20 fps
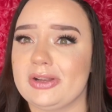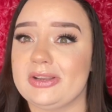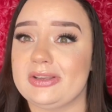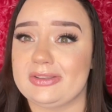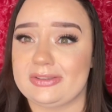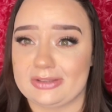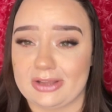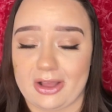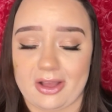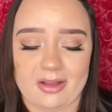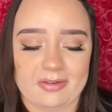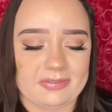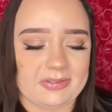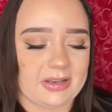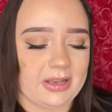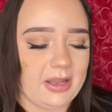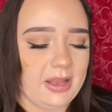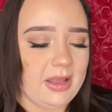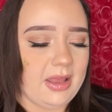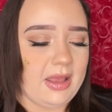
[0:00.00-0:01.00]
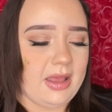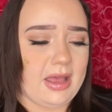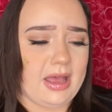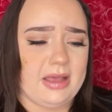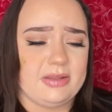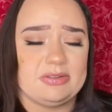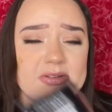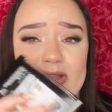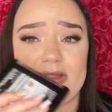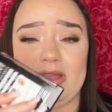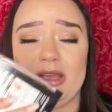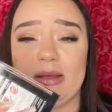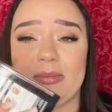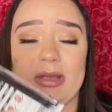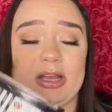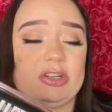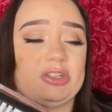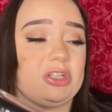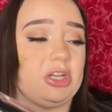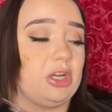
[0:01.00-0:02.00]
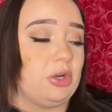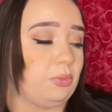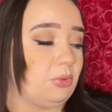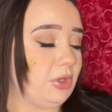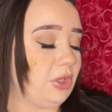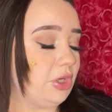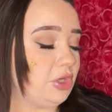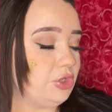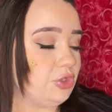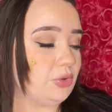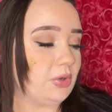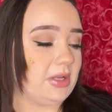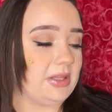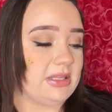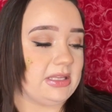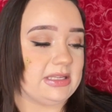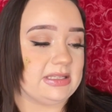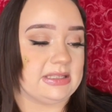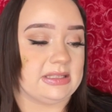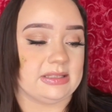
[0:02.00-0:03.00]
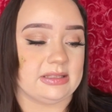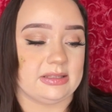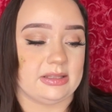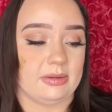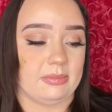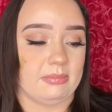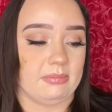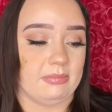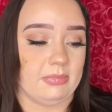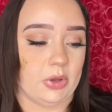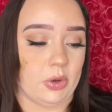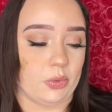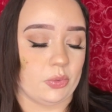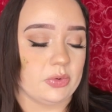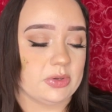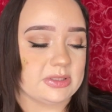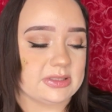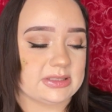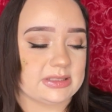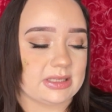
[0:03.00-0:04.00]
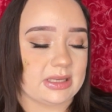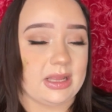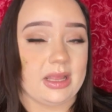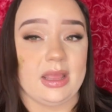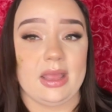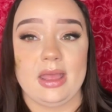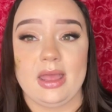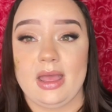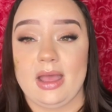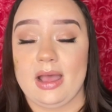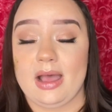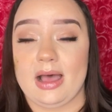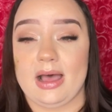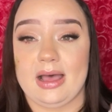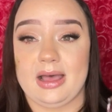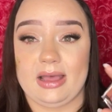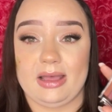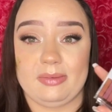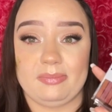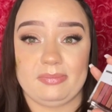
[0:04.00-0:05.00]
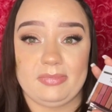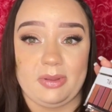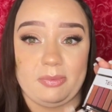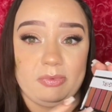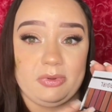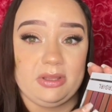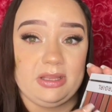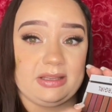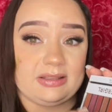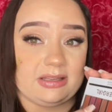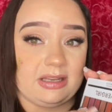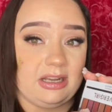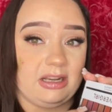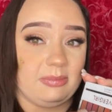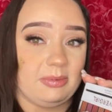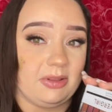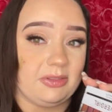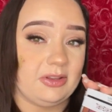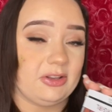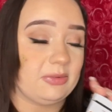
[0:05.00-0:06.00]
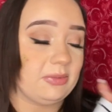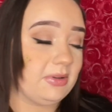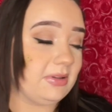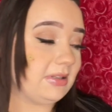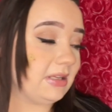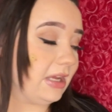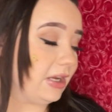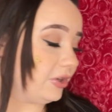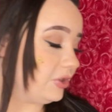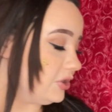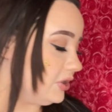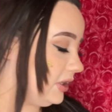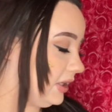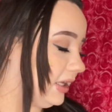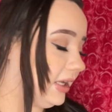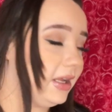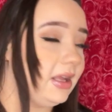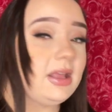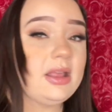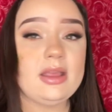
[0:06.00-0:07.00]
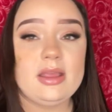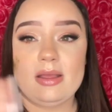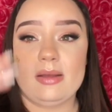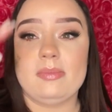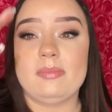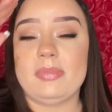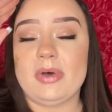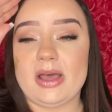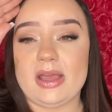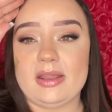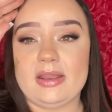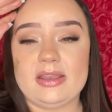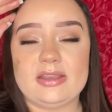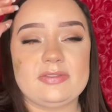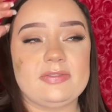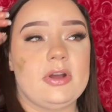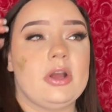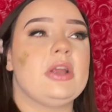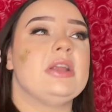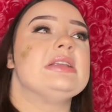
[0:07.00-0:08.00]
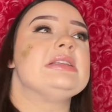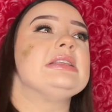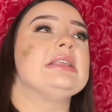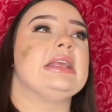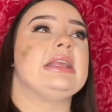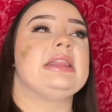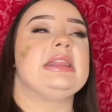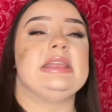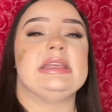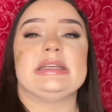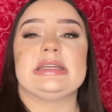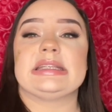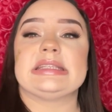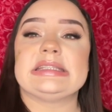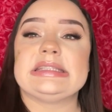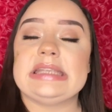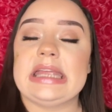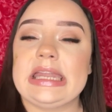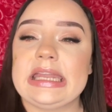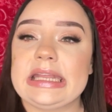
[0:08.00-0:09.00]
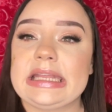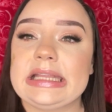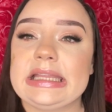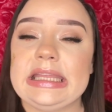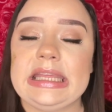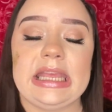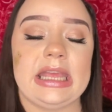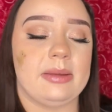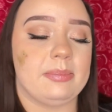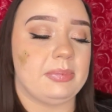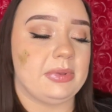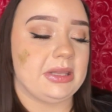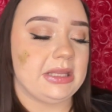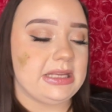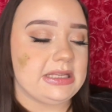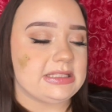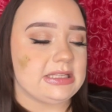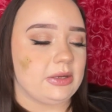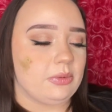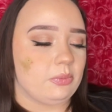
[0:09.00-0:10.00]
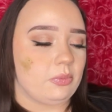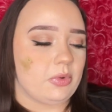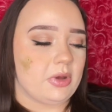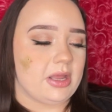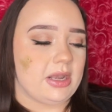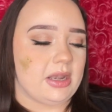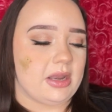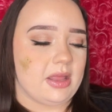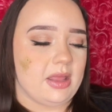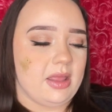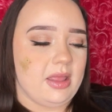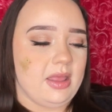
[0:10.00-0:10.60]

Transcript: soft. So I think I'm actually going to really enjoy these the most. I'm really excited about these ones actually. But as far as like the aesthetically pleasing one,